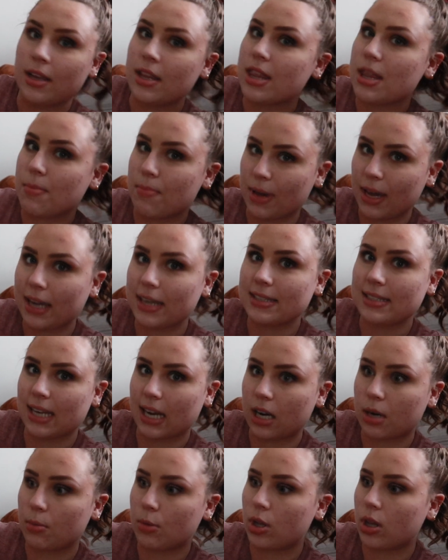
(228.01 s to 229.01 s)
the biggest
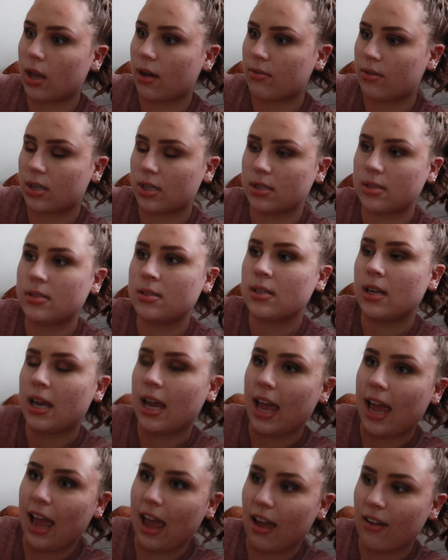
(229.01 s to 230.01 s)
animal lovers
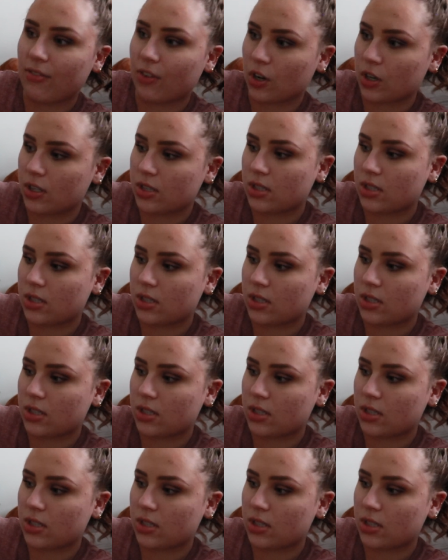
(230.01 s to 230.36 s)
ever,